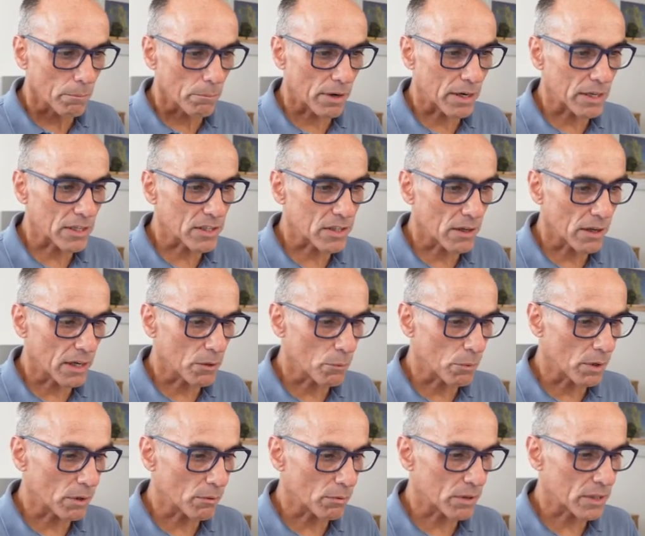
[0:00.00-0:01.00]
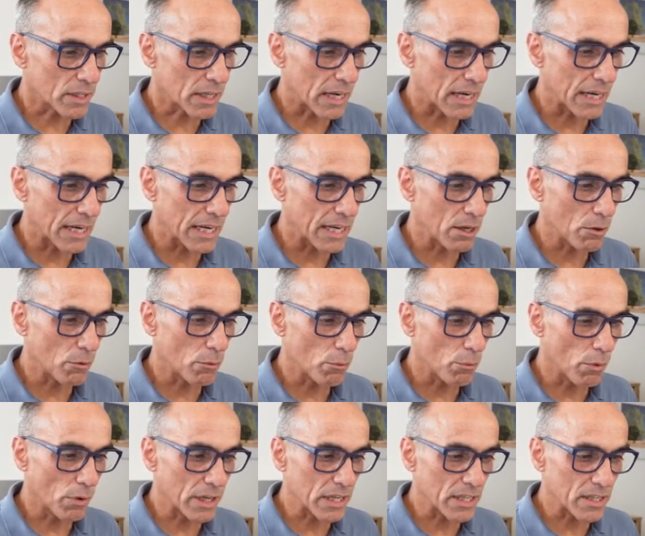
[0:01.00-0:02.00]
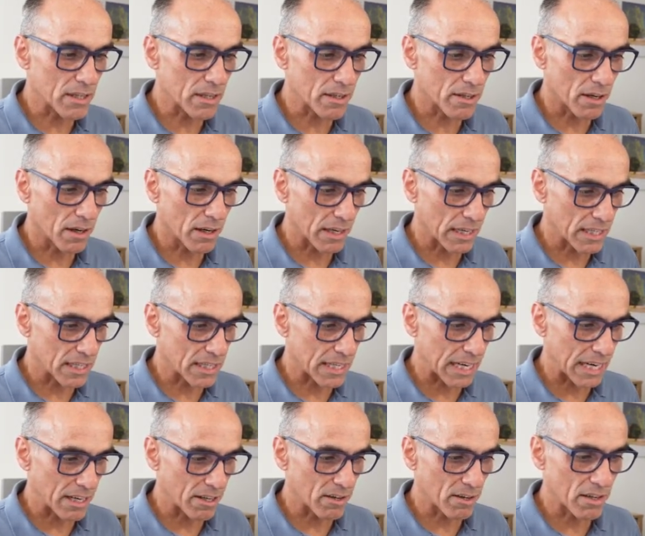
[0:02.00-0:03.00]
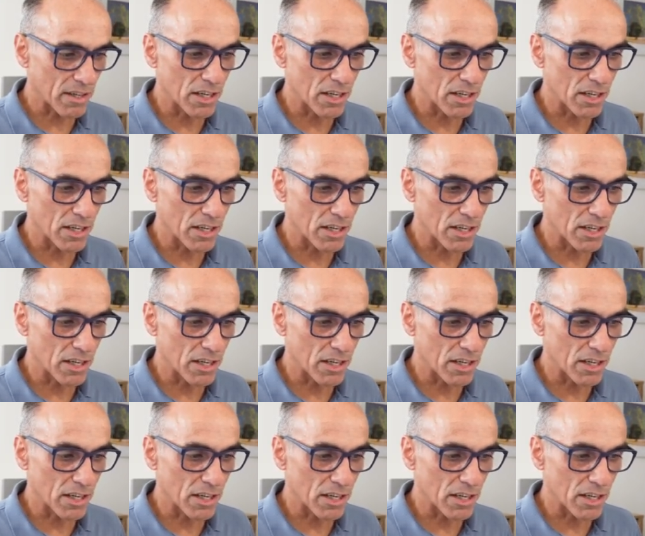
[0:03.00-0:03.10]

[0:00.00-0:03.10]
pressSIGN will say what is the target standard,